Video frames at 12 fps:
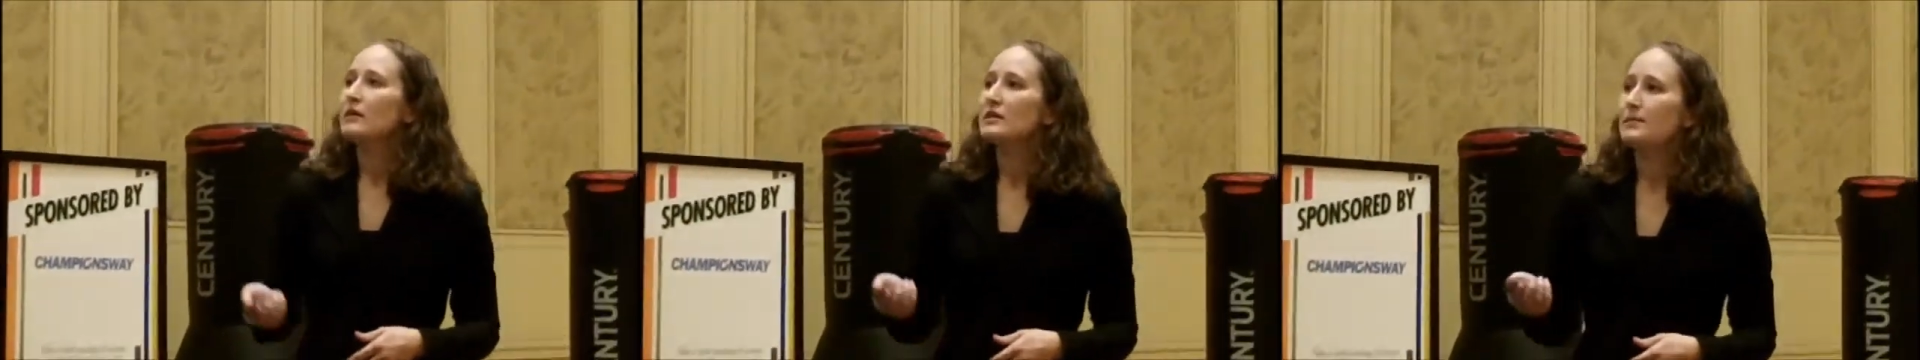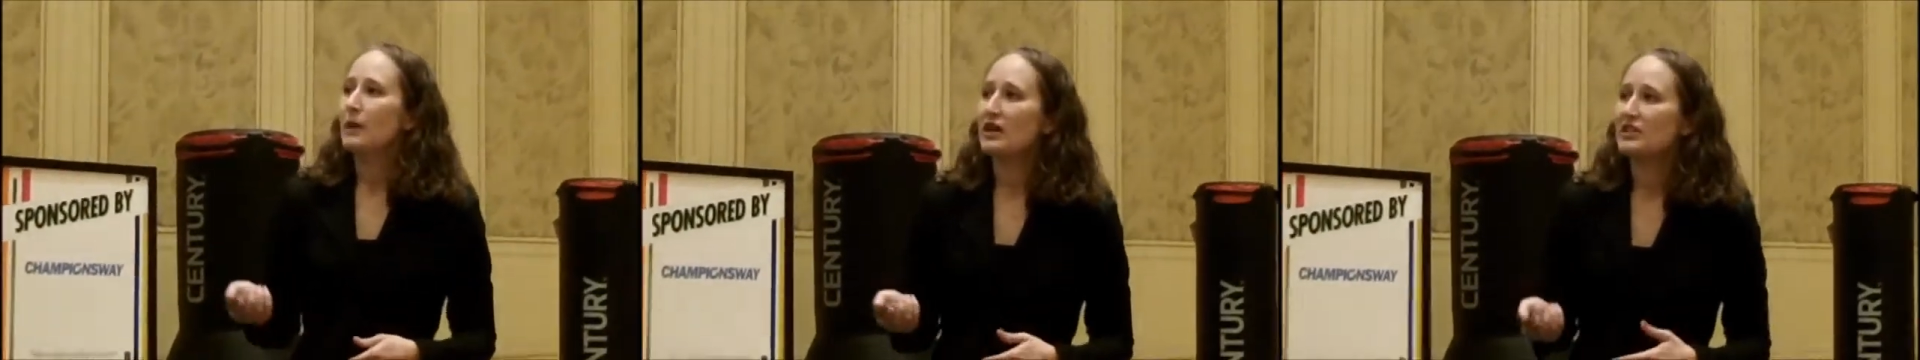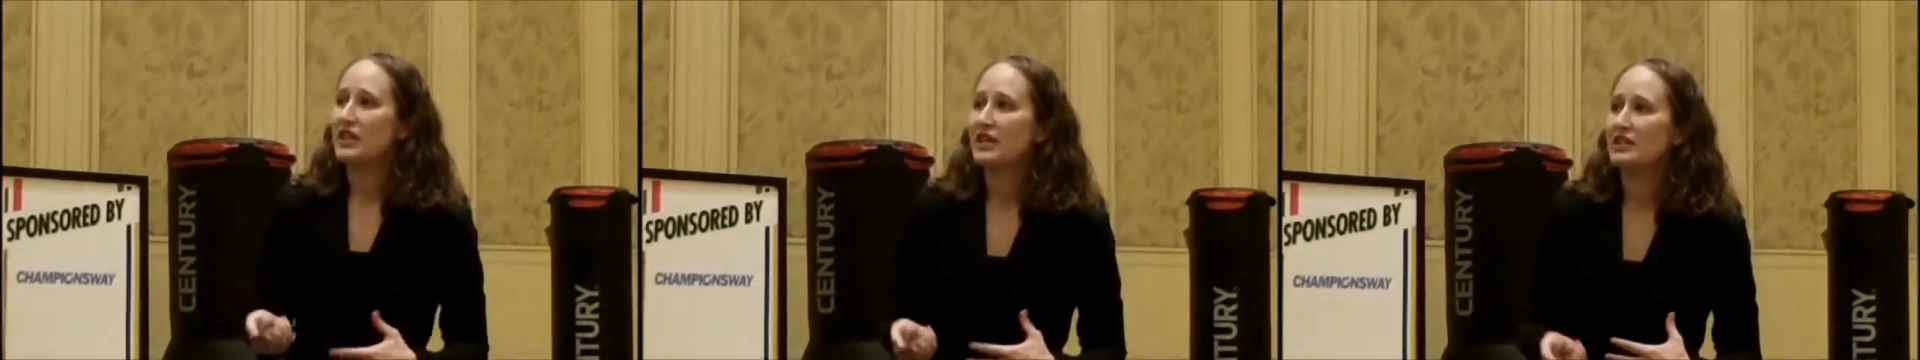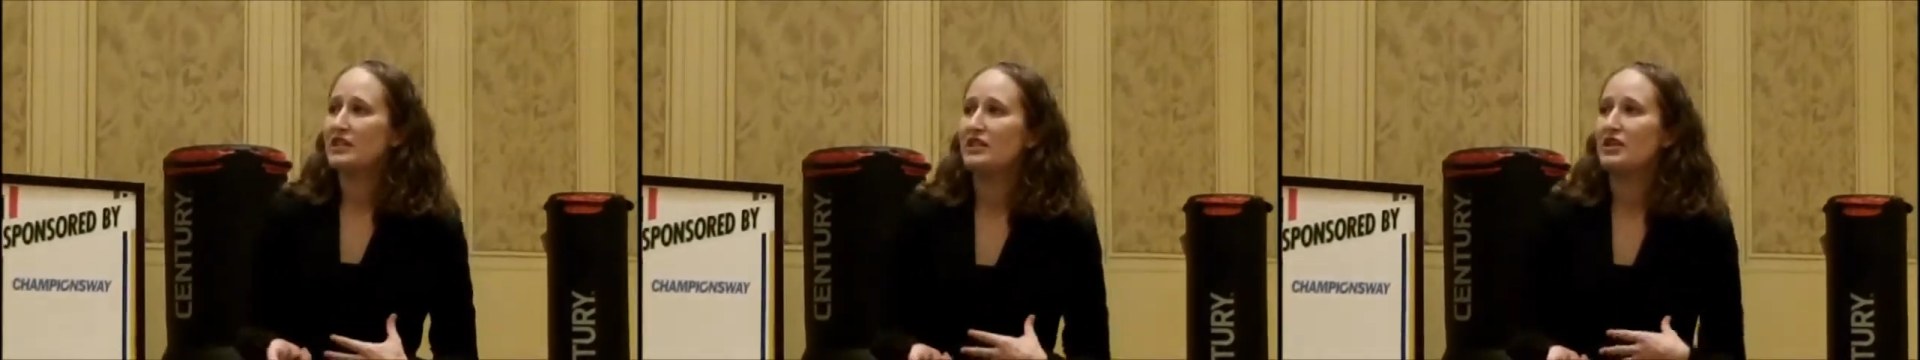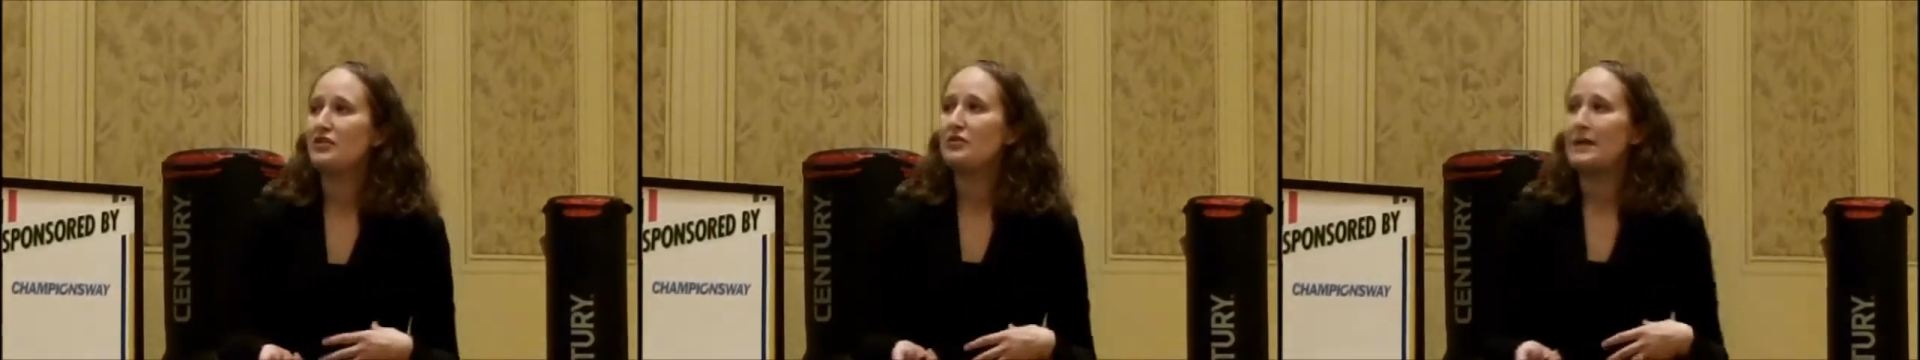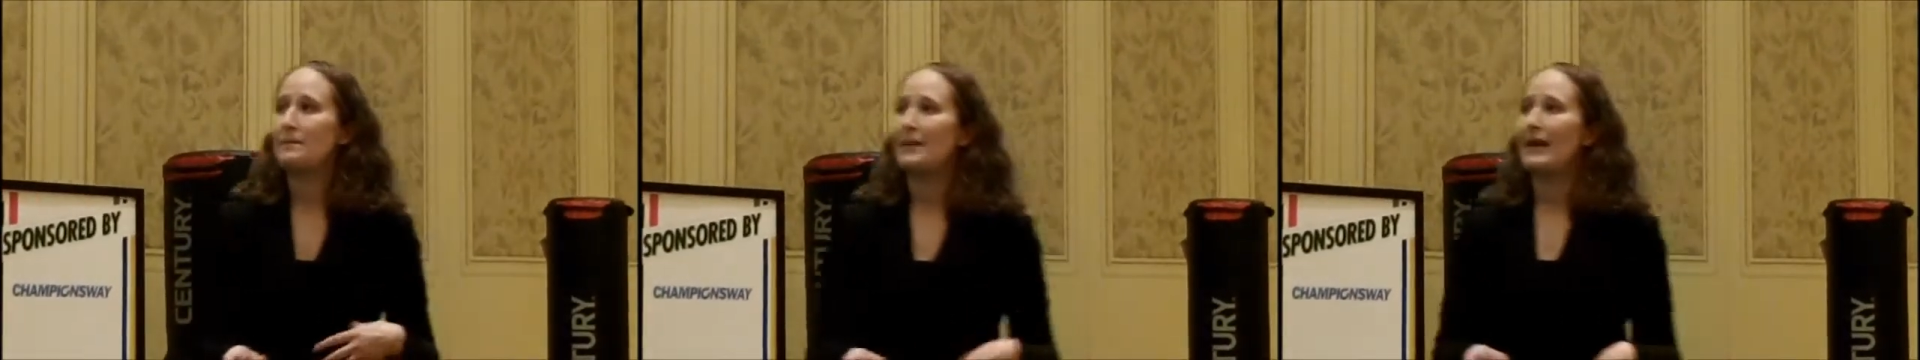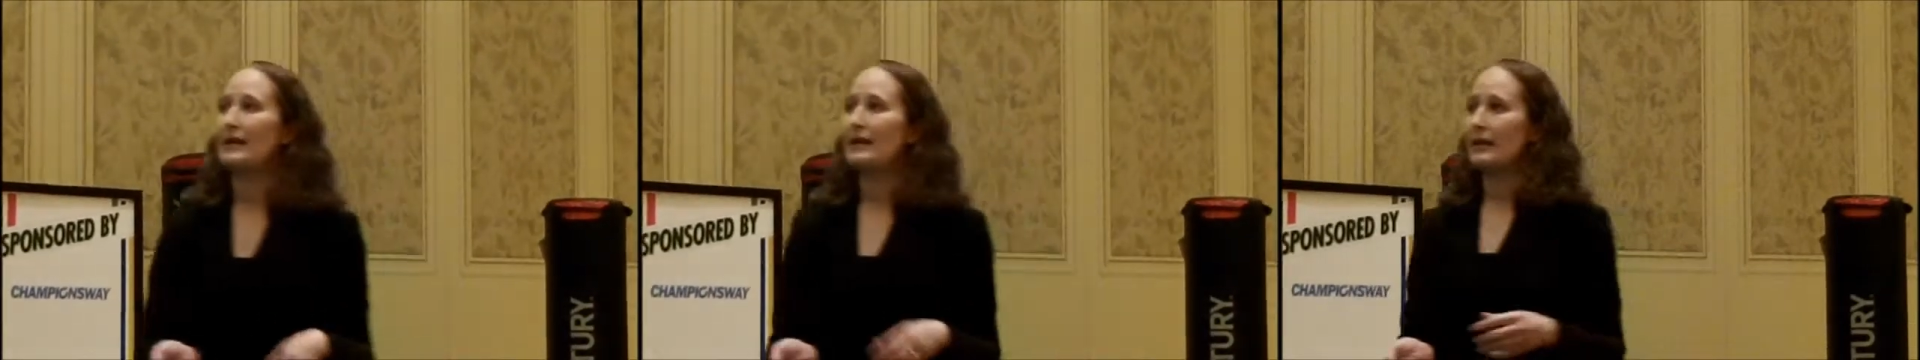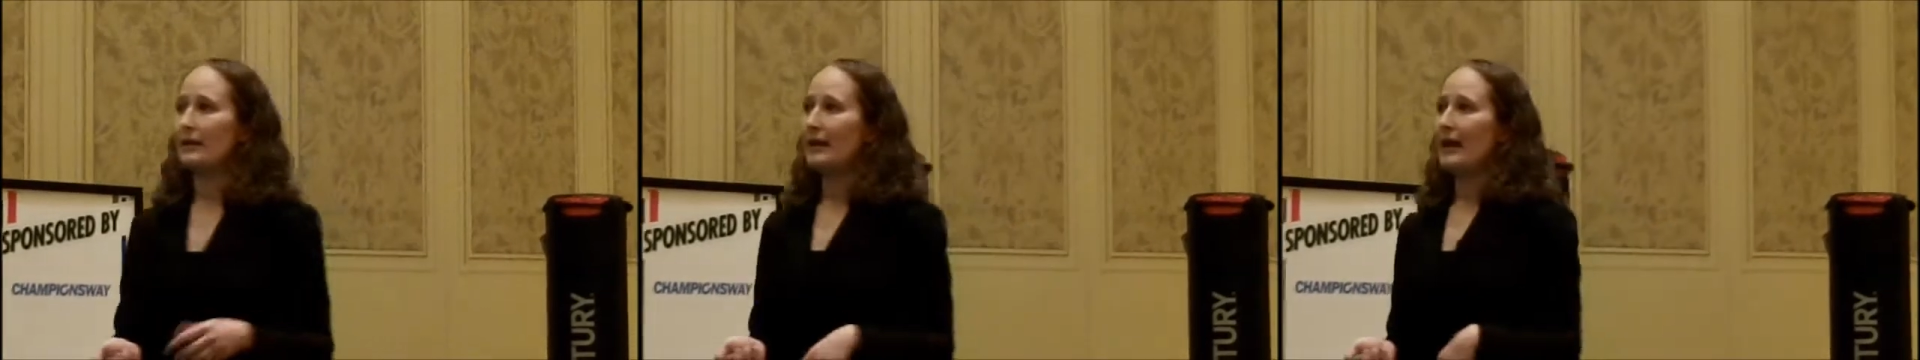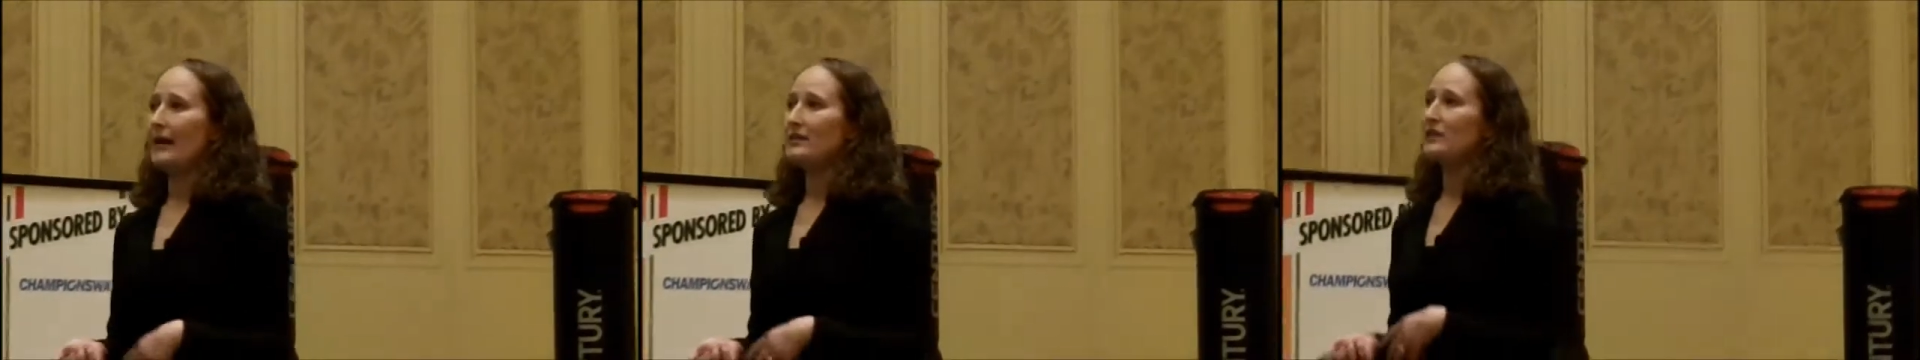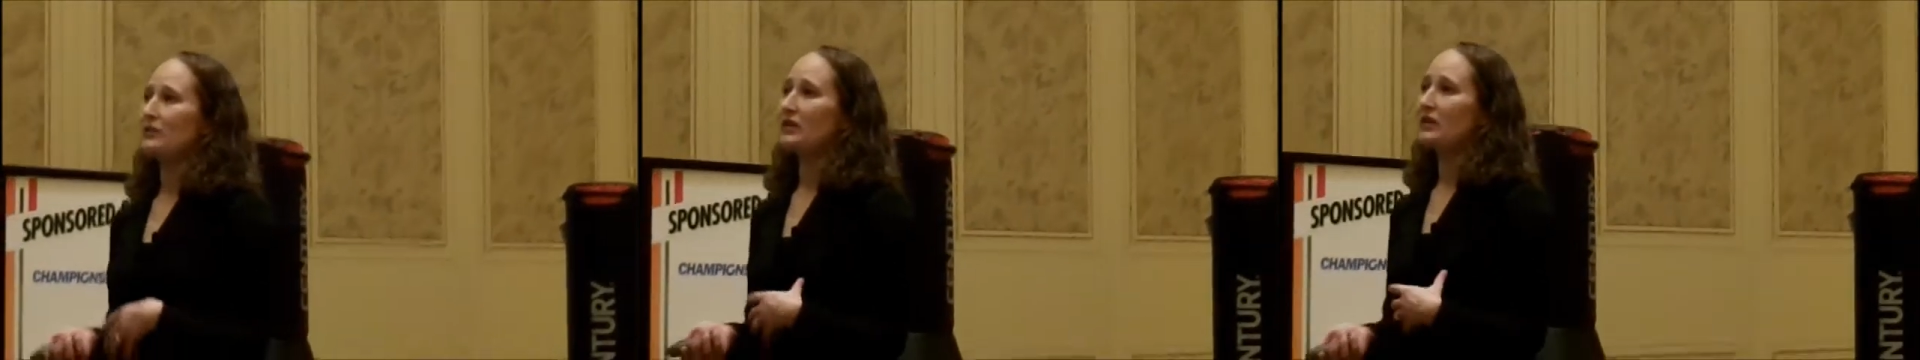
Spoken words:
Small changes that you can make in class to